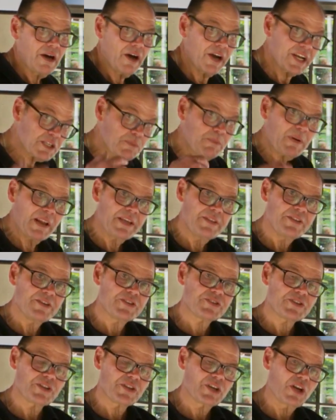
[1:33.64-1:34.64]
I explained
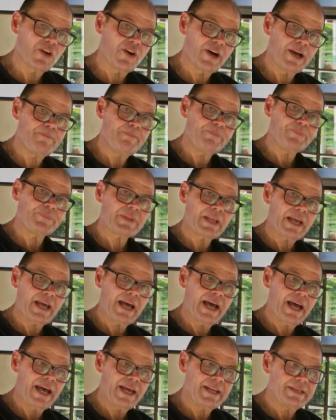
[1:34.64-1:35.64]
this to the client,
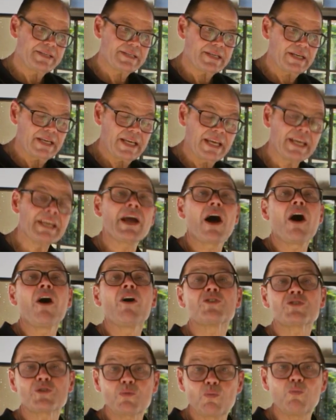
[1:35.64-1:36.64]
and uh, he
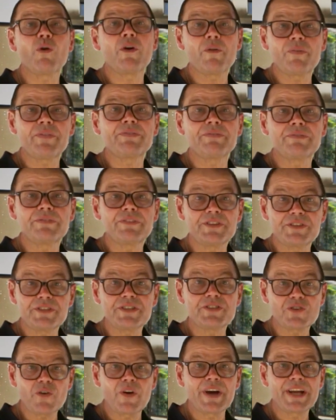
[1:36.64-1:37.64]
asked what the
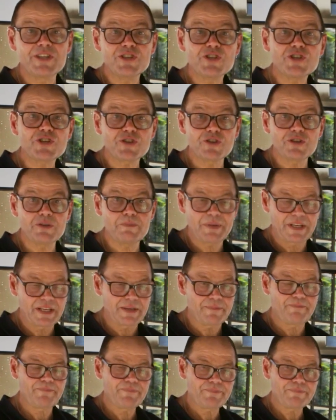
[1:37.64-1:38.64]
design should
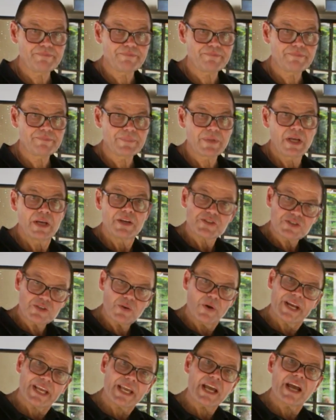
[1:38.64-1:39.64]
be.
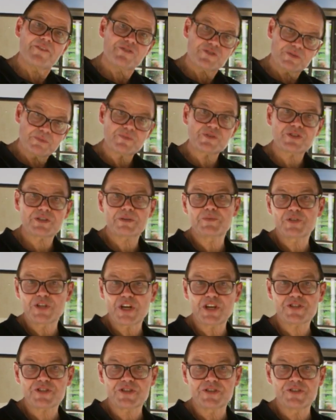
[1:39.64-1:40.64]
So I gave some
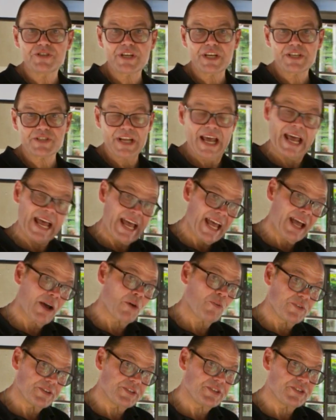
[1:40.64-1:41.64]
suggestions as to
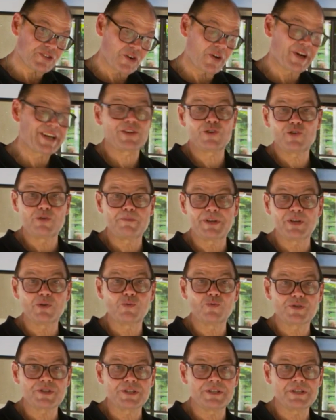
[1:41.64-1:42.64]
how the design could be
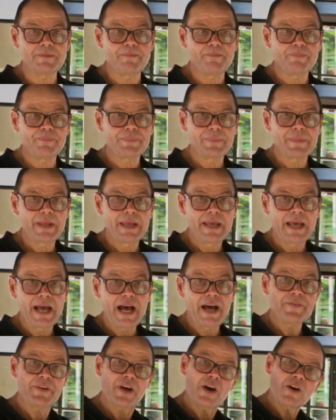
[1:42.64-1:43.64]
altered,
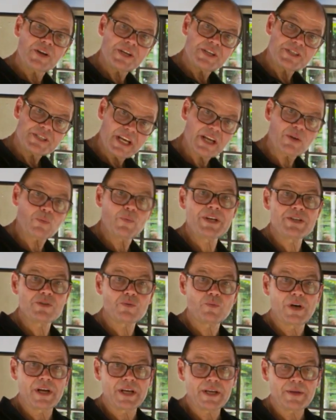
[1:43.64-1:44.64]
and the architect went
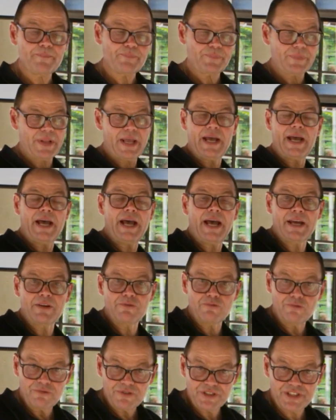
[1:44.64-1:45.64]
away
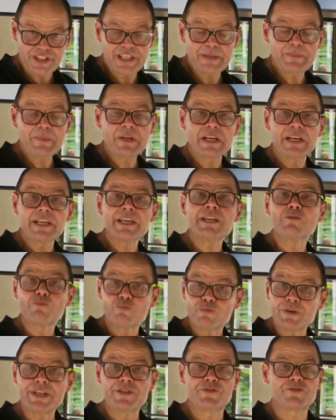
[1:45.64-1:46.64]
and seemingly
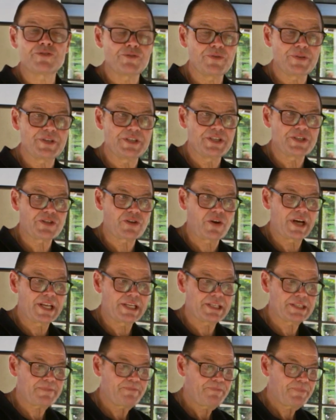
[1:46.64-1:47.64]
redrew the
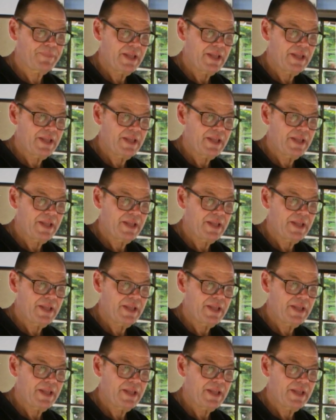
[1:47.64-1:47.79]
designs.